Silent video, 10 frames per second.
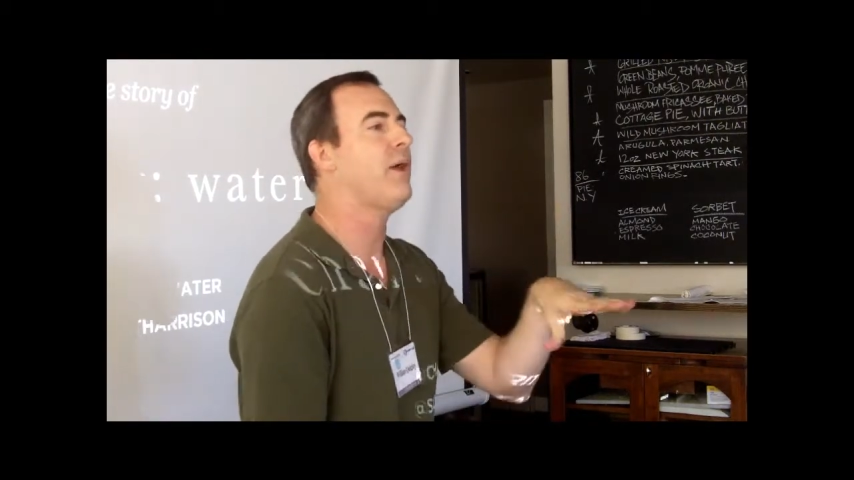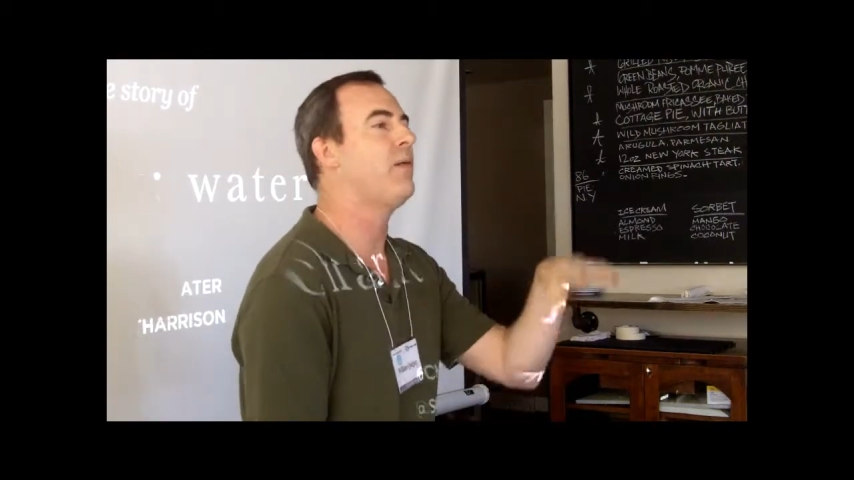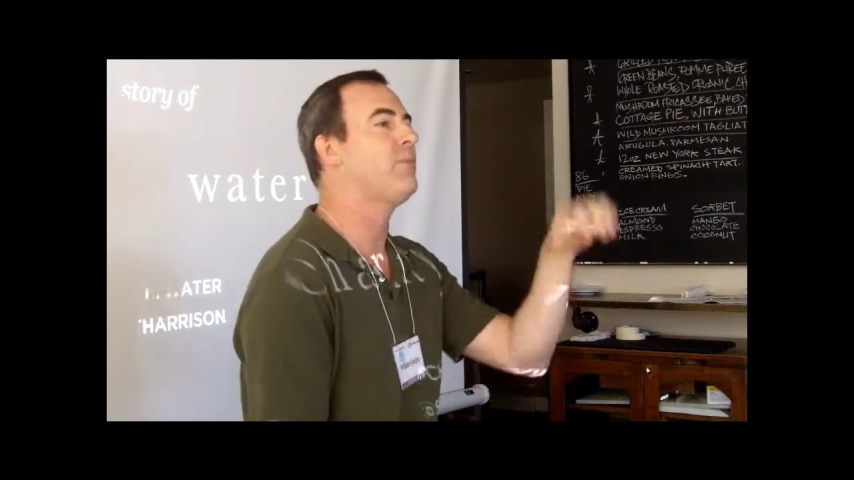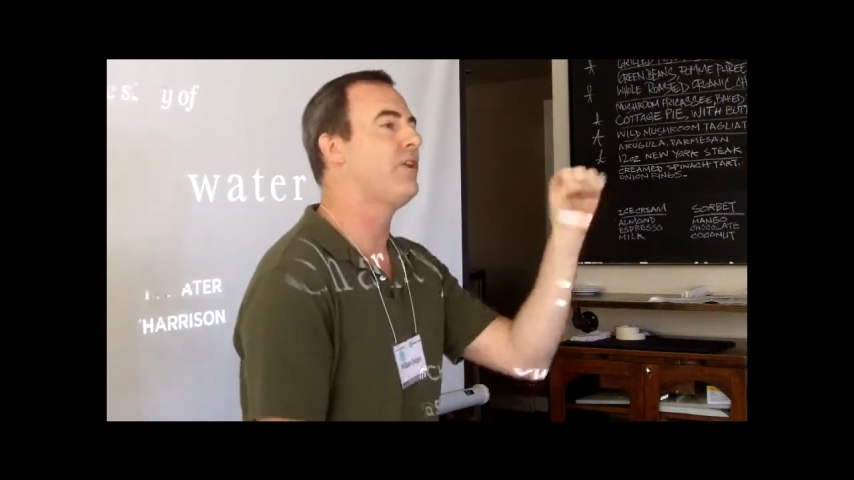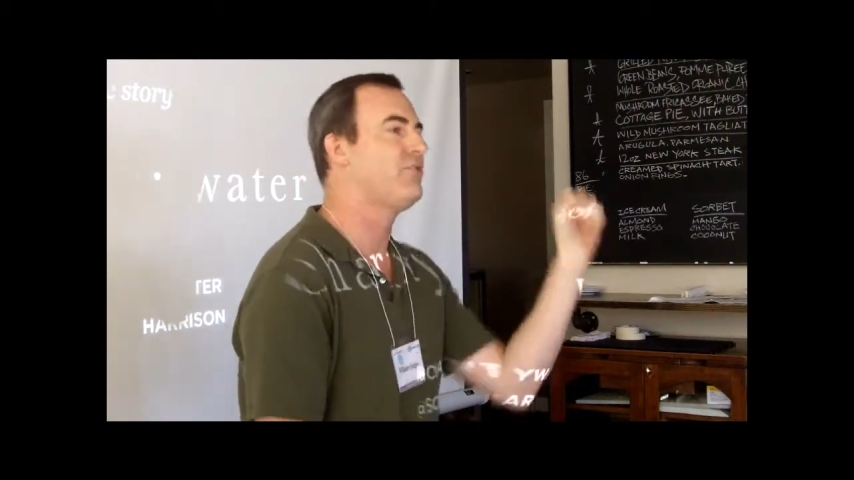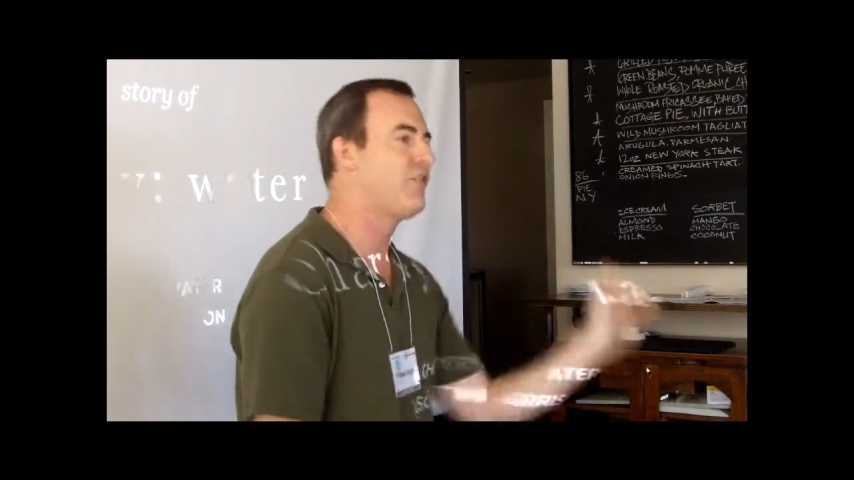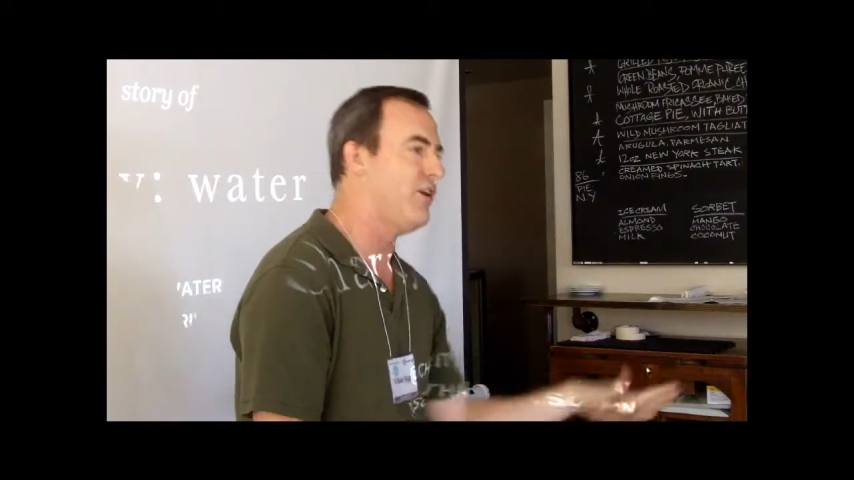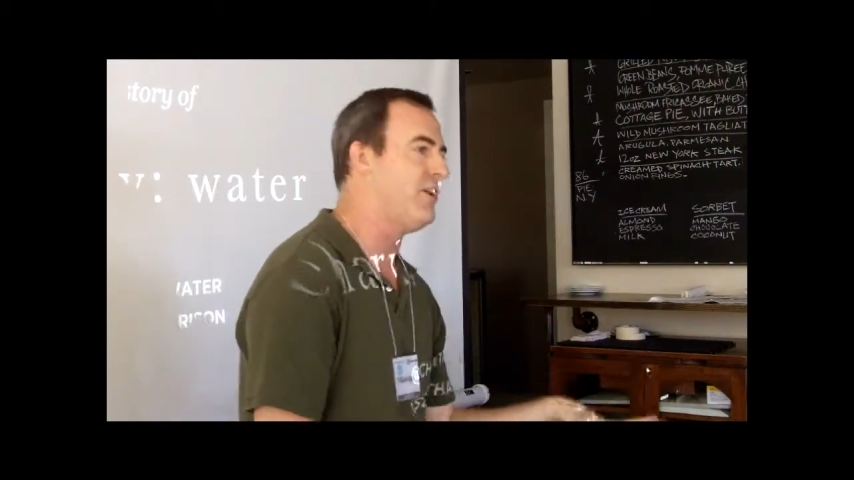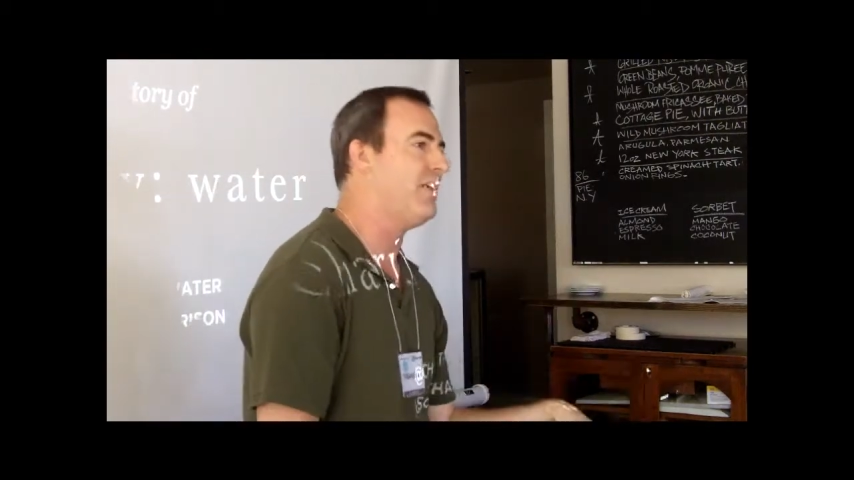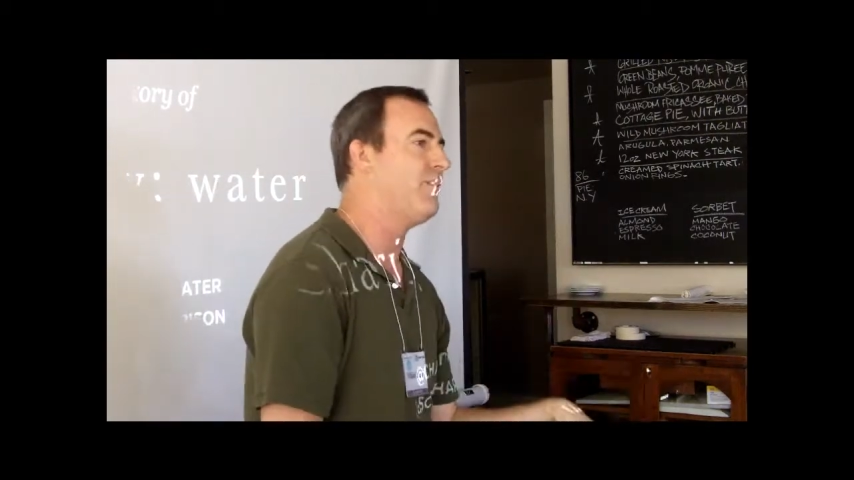around
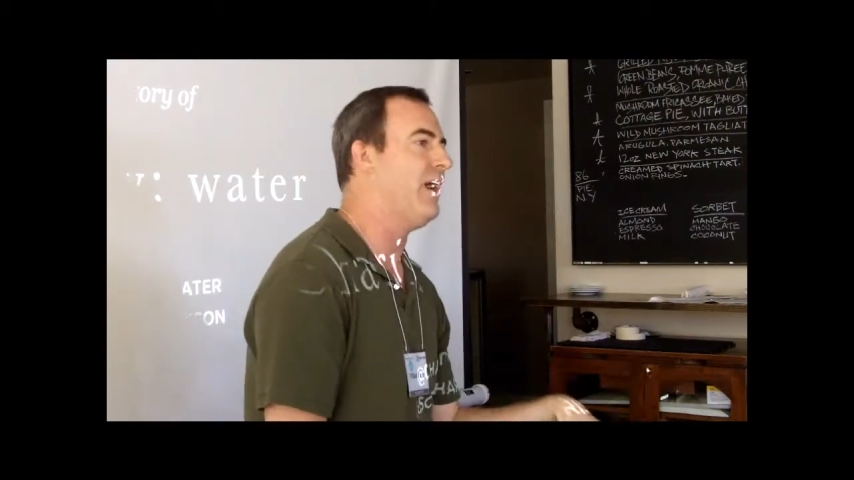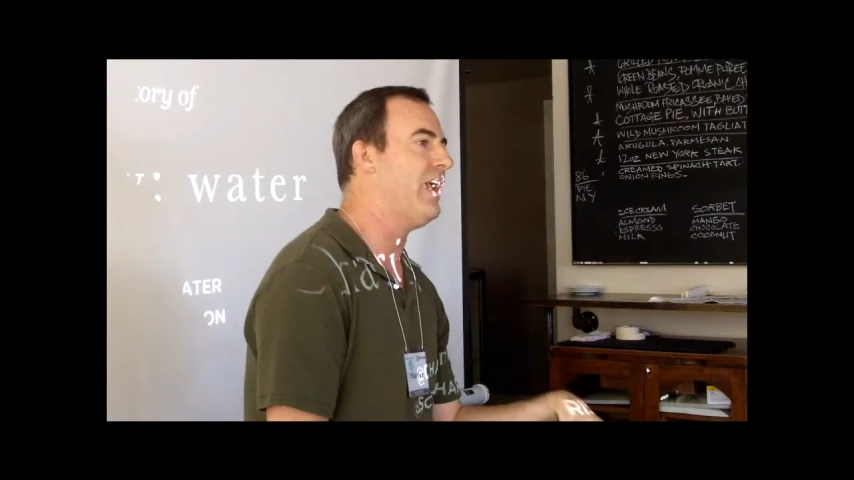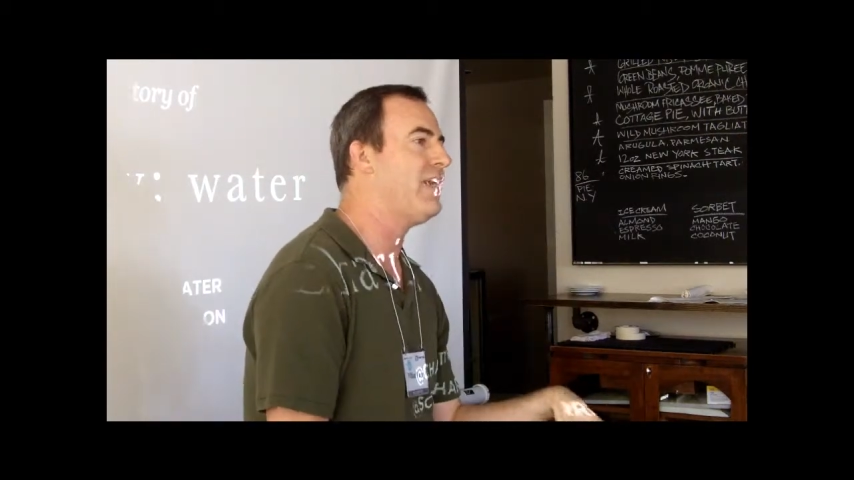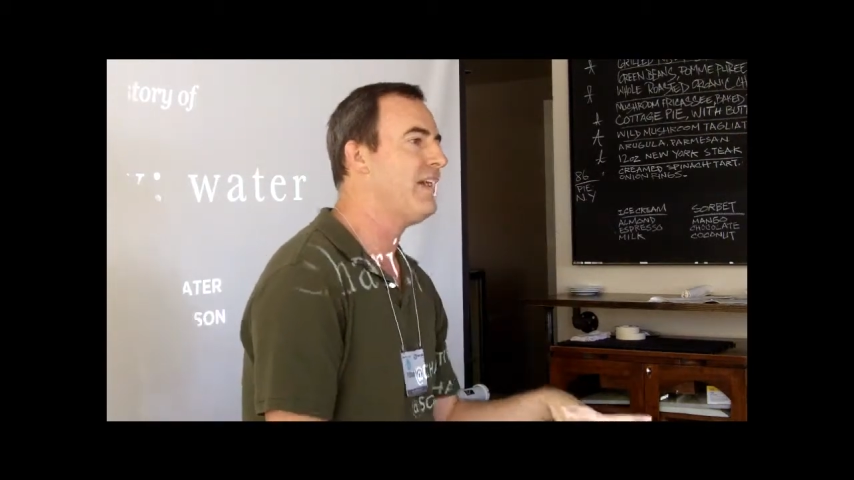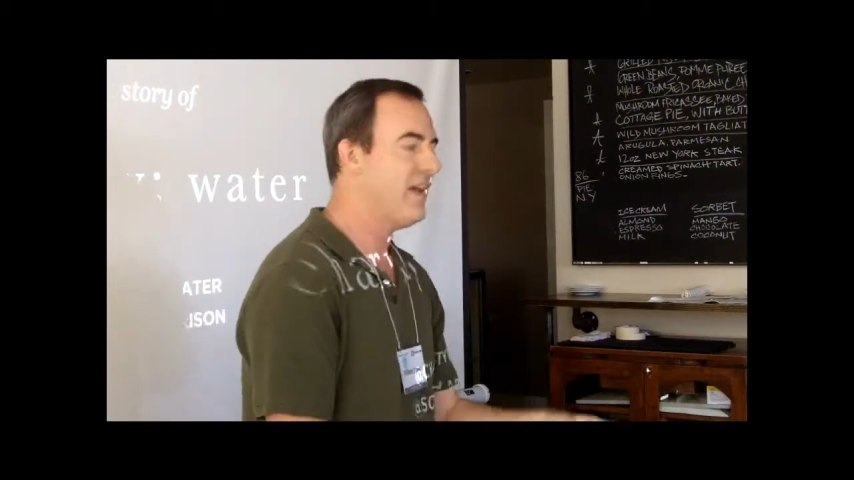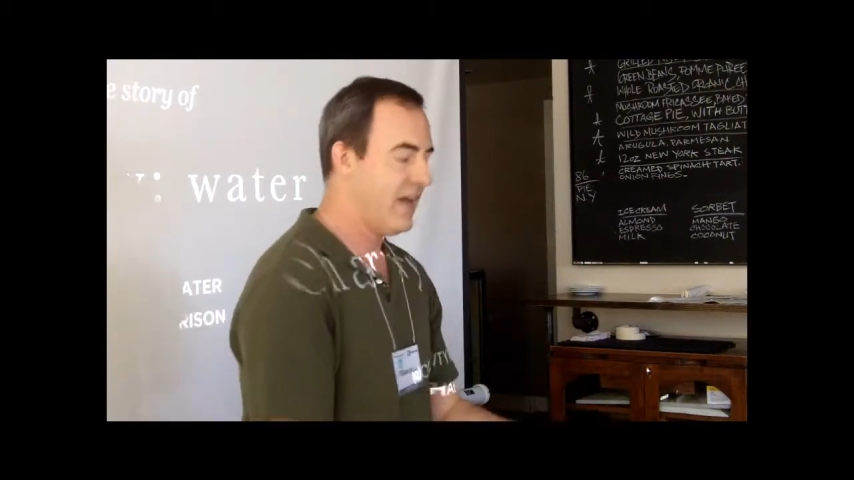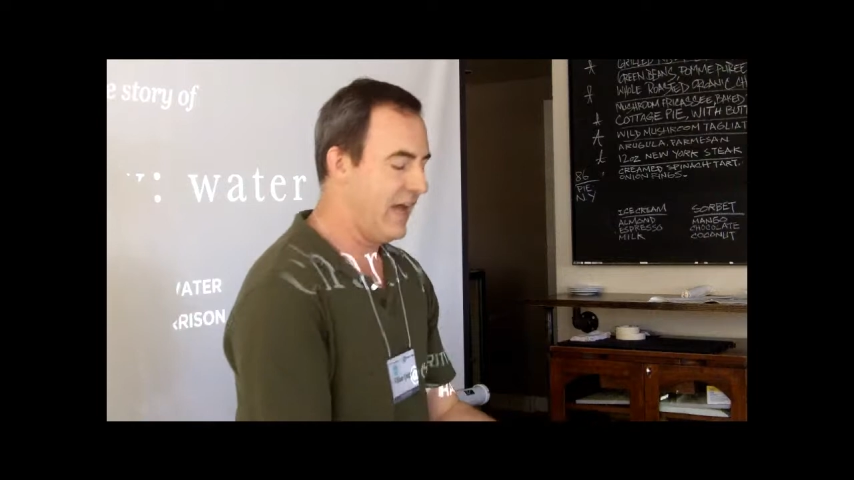Berlusconi, right?